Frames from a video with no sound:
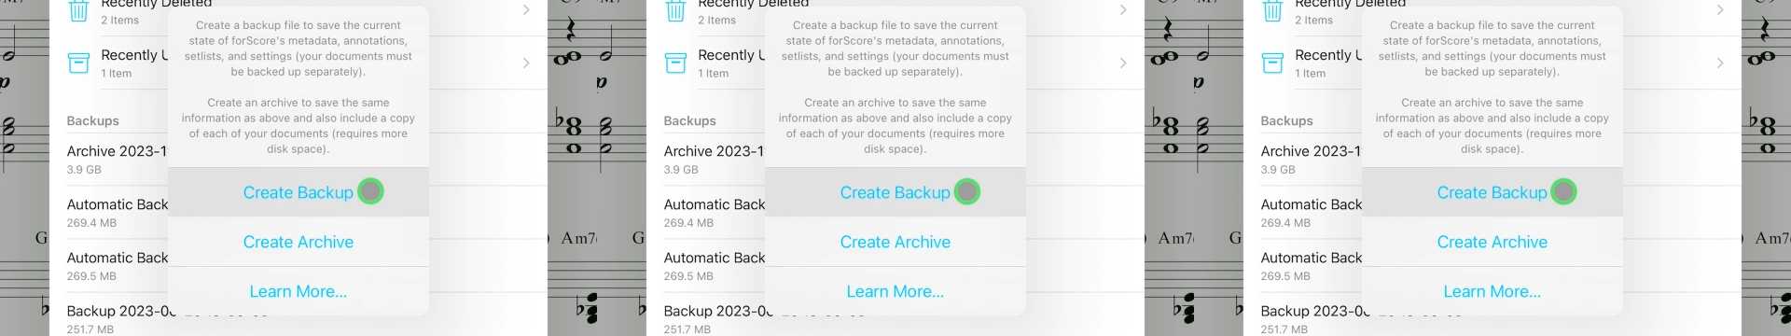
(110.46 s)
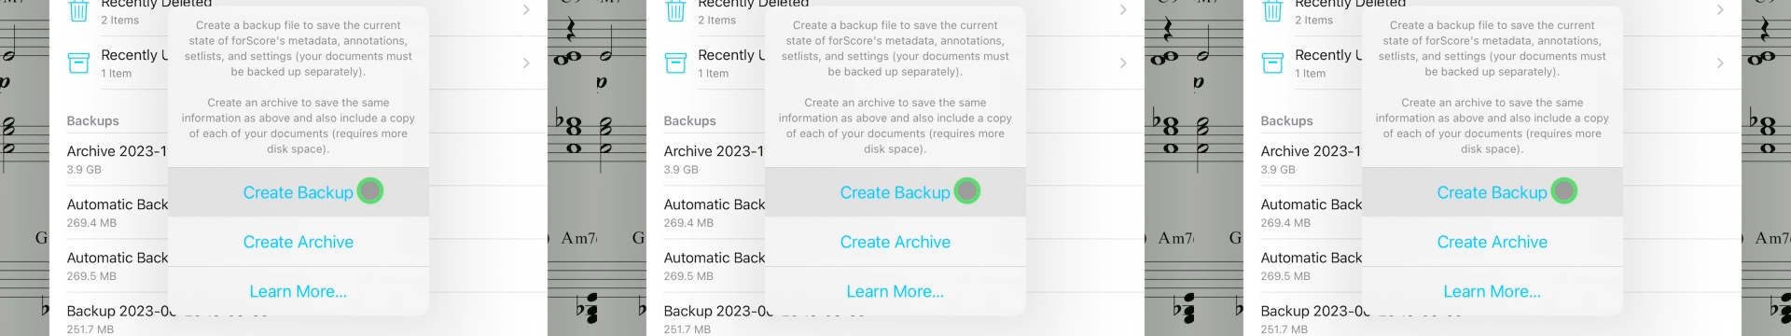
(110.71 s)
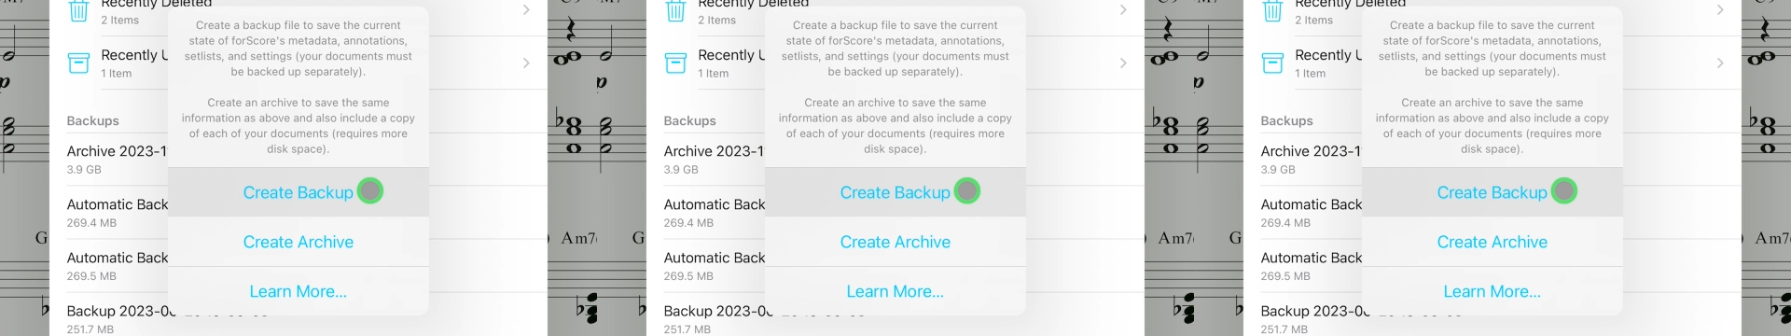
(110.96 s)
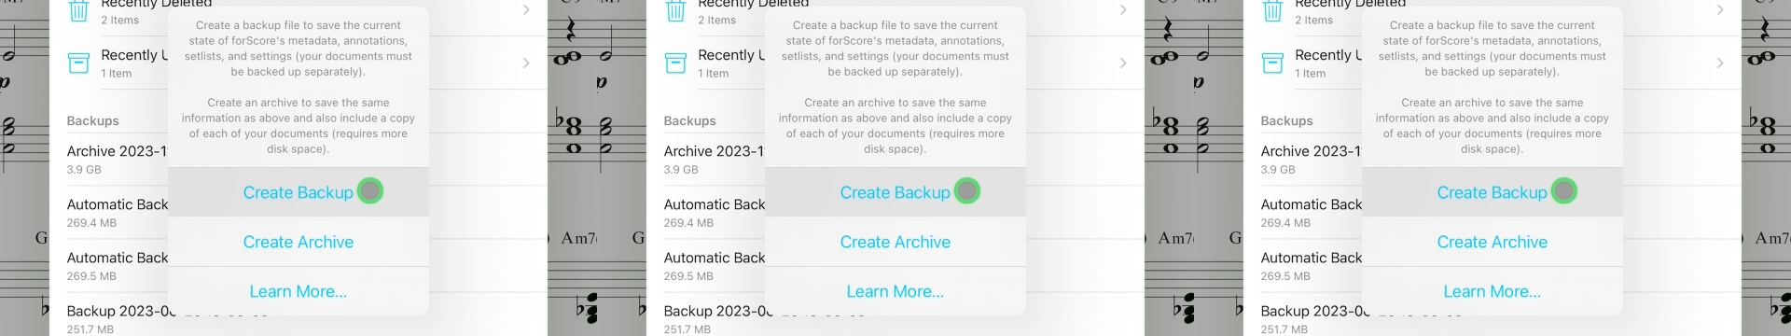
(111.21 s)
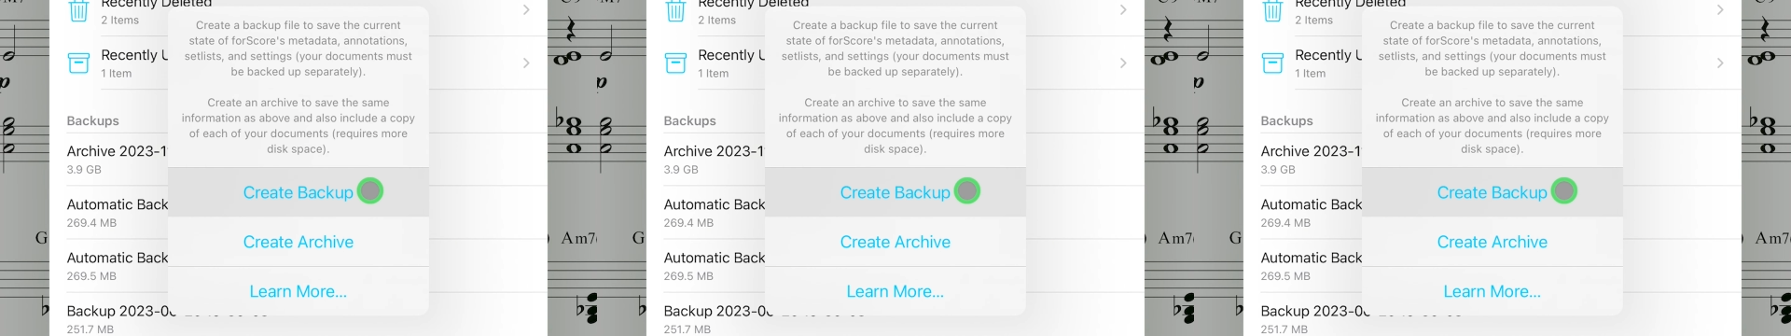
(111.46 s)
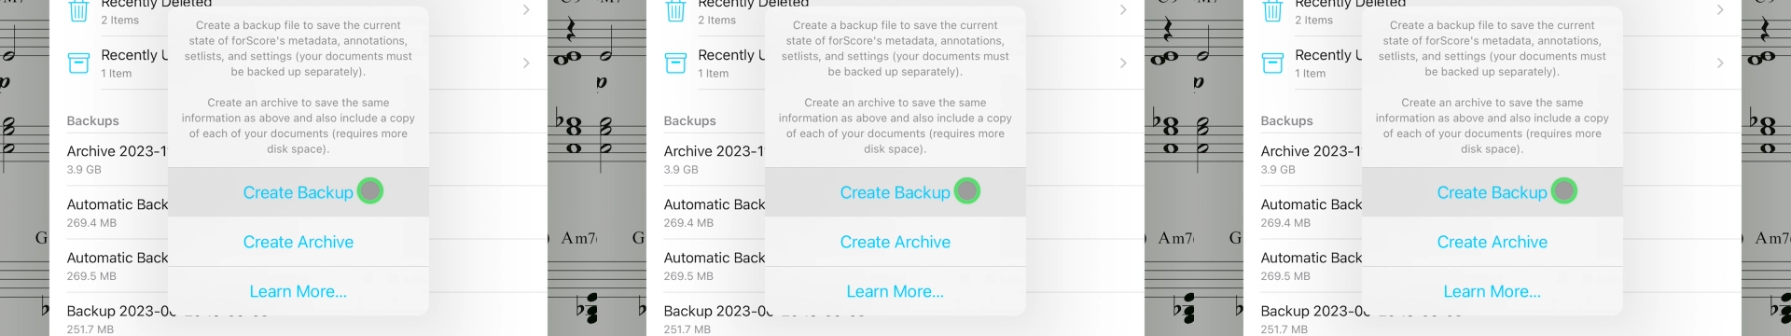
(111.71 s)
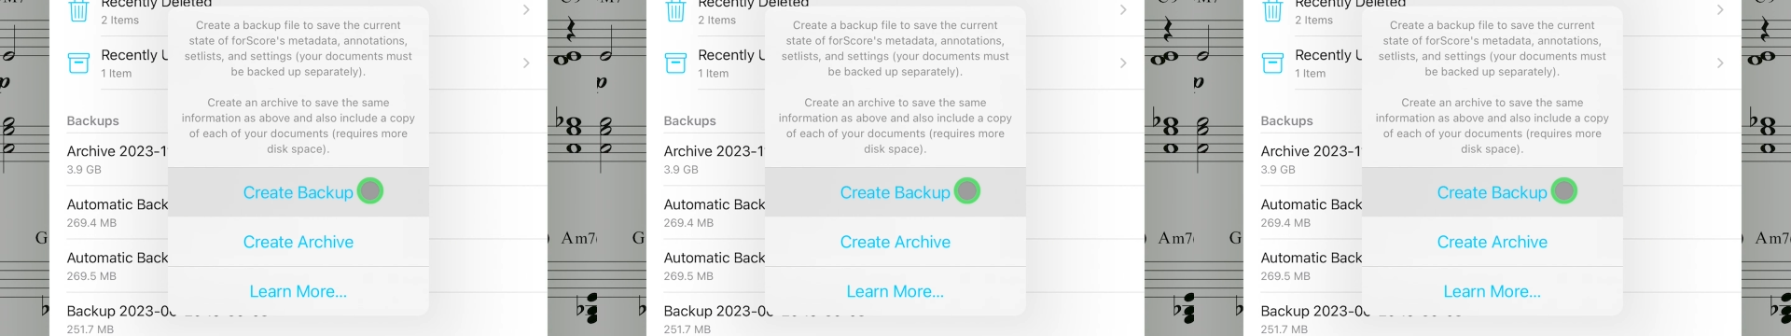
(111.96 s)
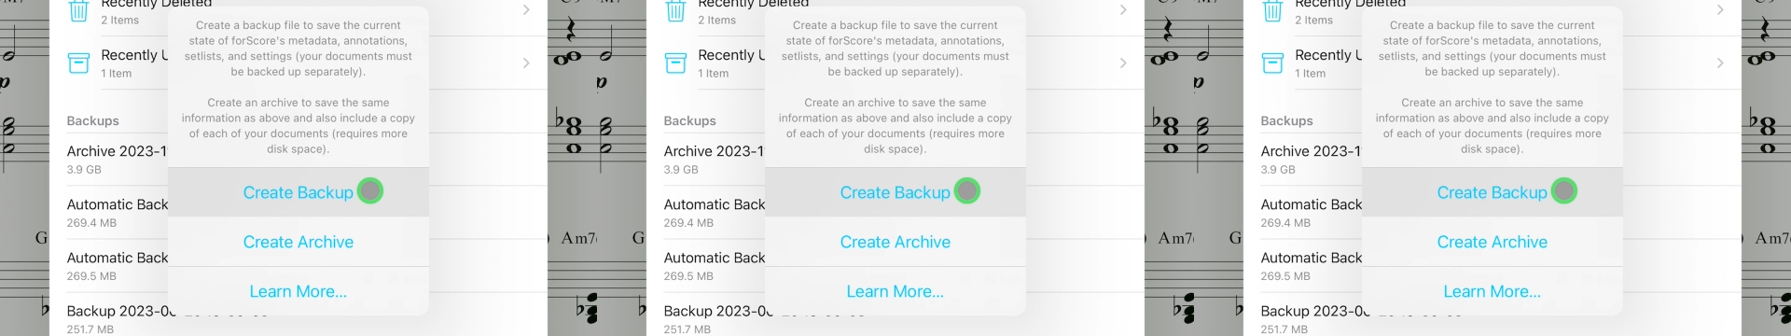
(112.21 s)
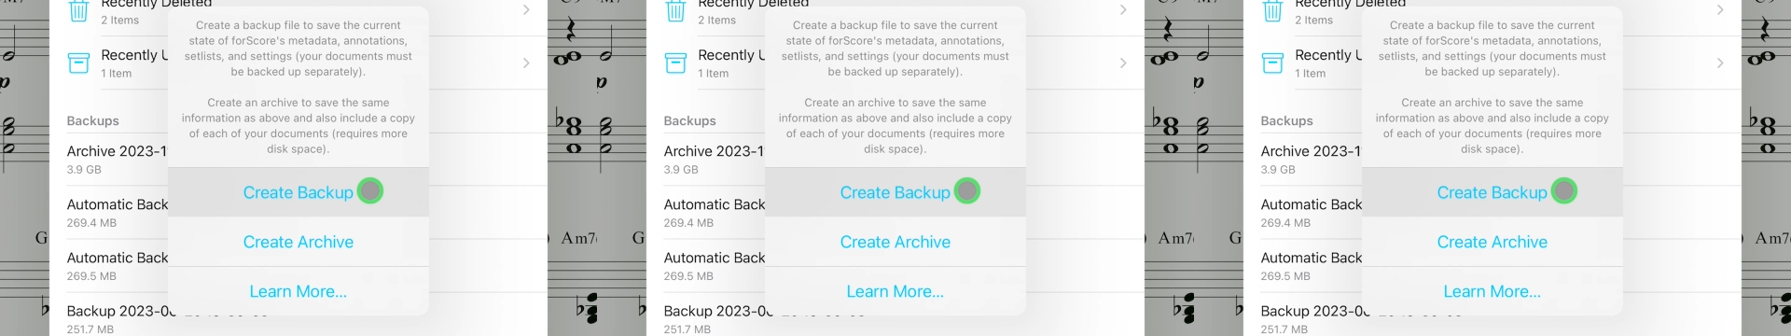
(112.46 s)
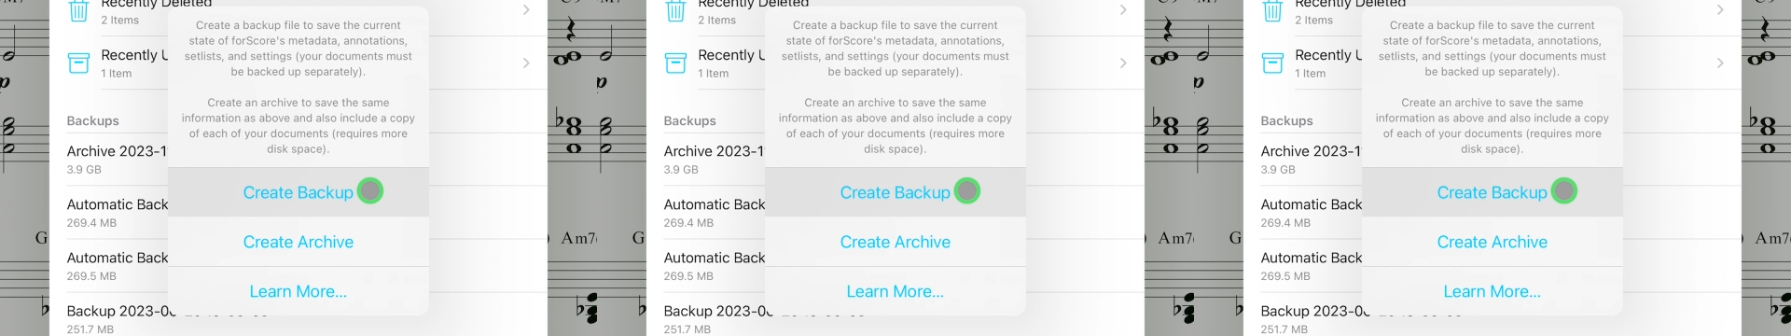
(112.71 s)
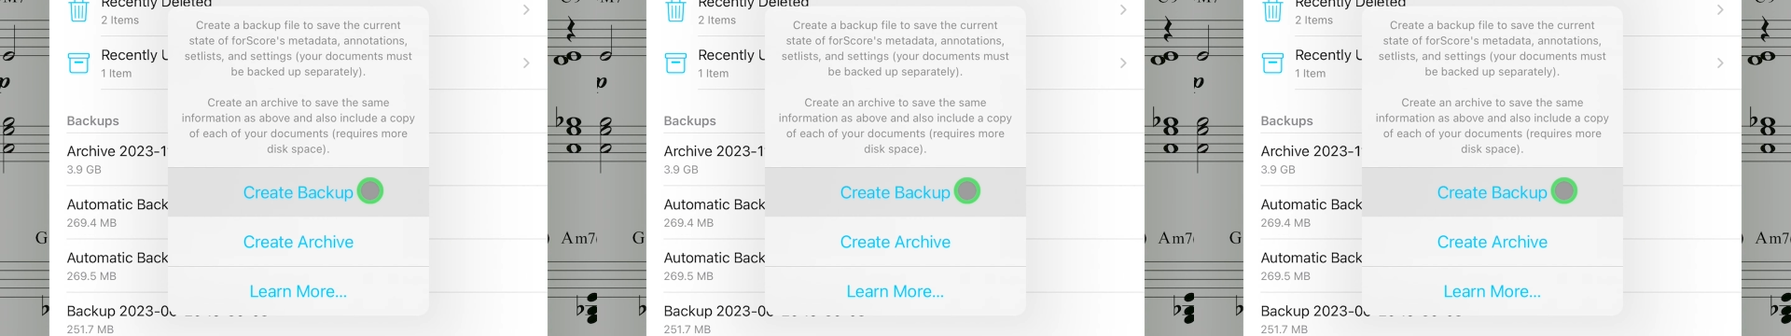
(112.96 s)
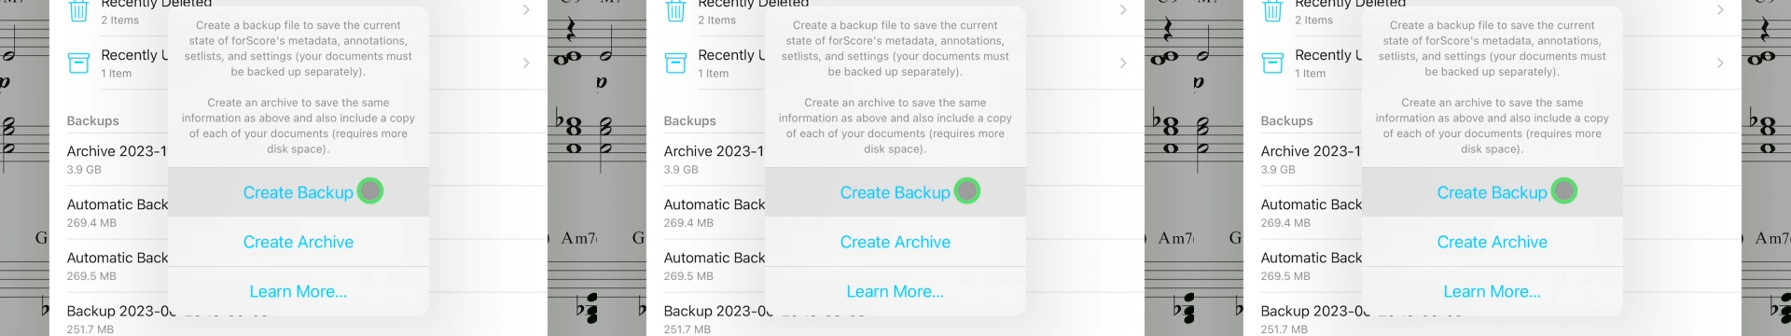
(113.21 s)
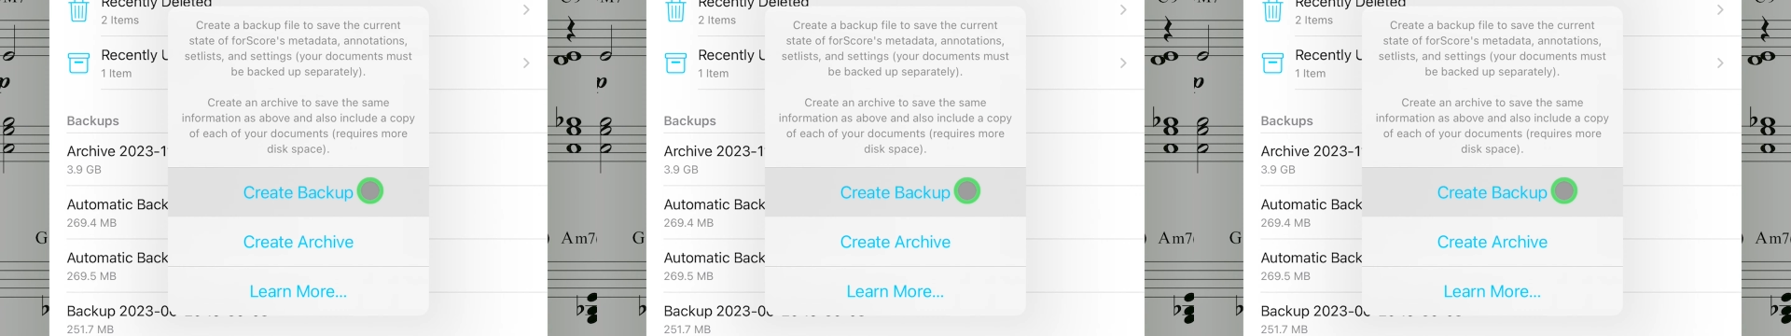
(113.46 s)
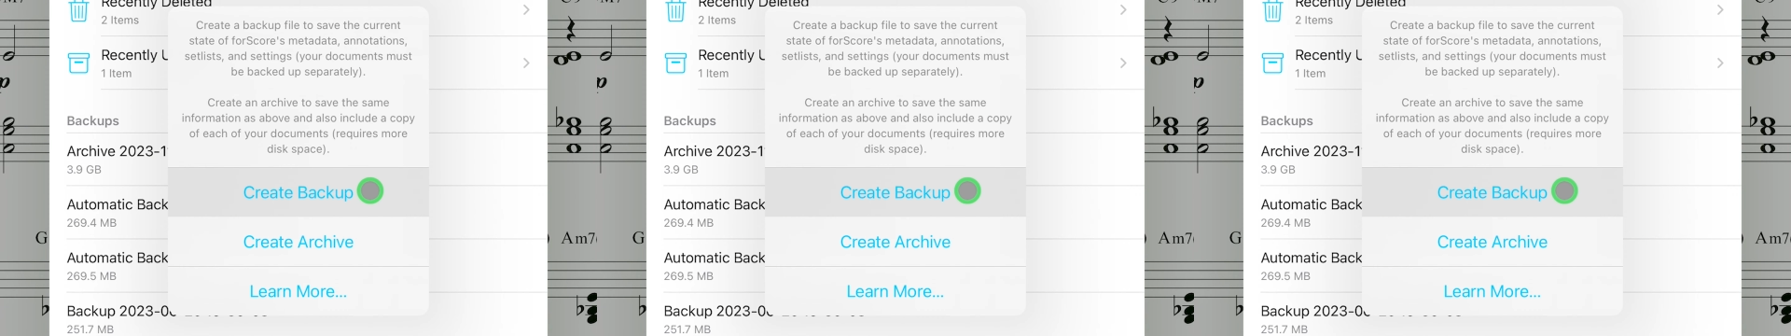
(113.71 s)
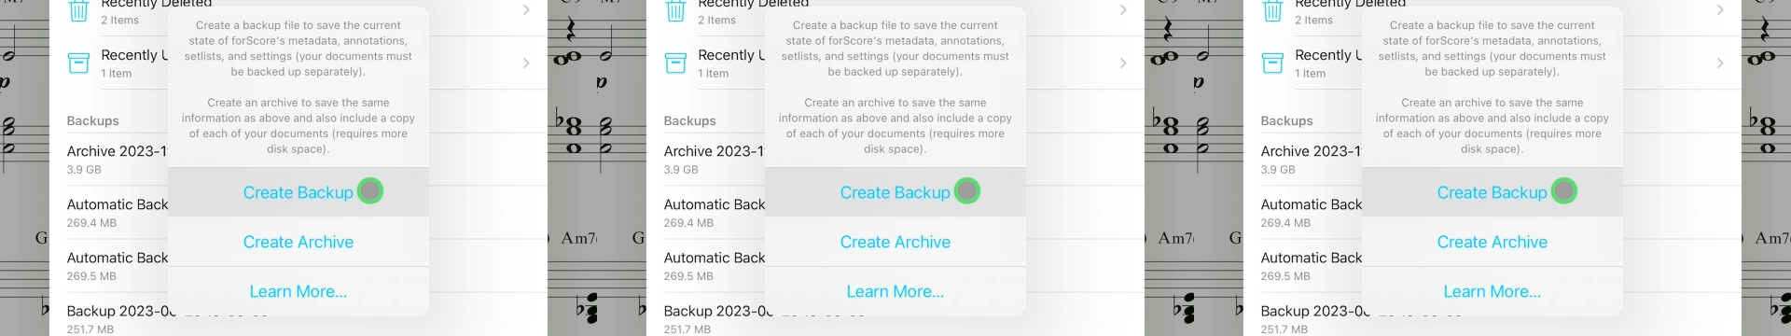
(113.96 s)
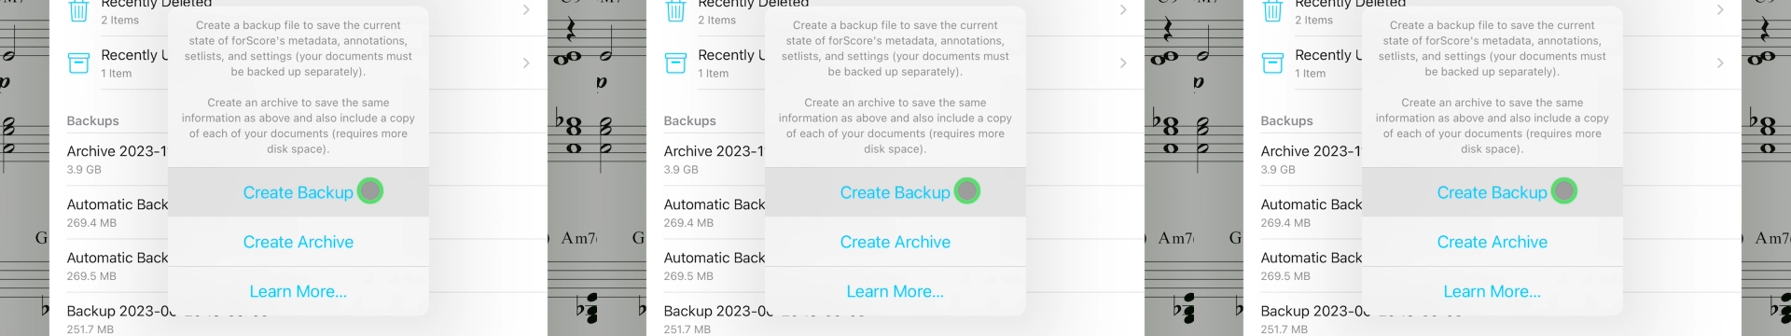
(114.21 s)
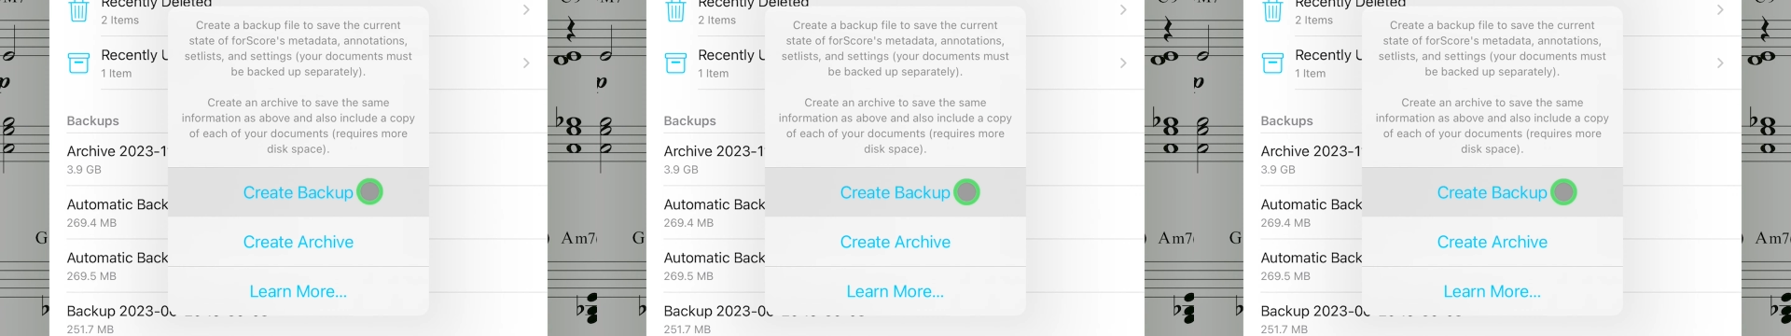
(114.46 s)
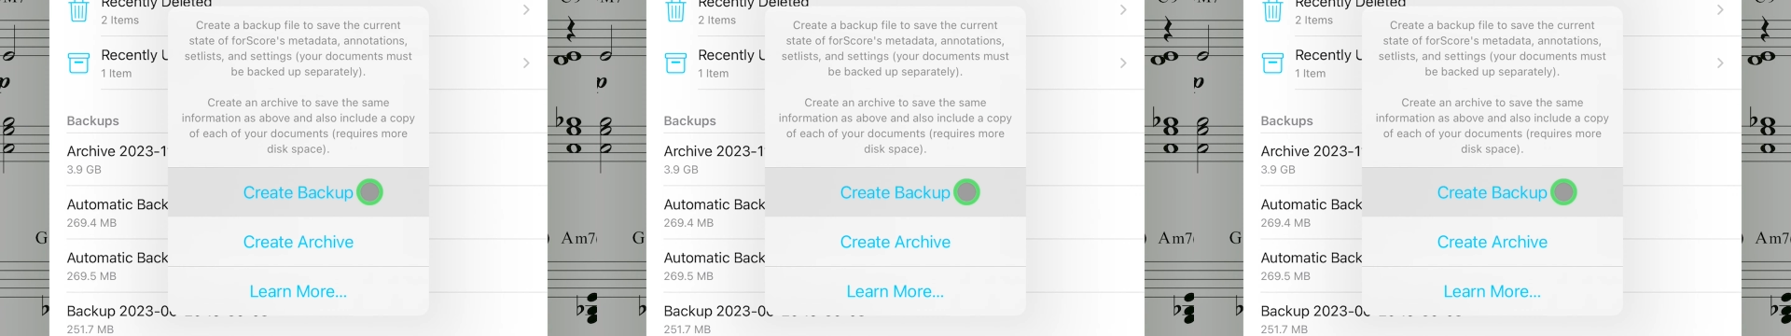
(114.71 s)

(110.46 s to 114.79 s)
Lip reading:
Nobody's mouth can be seen.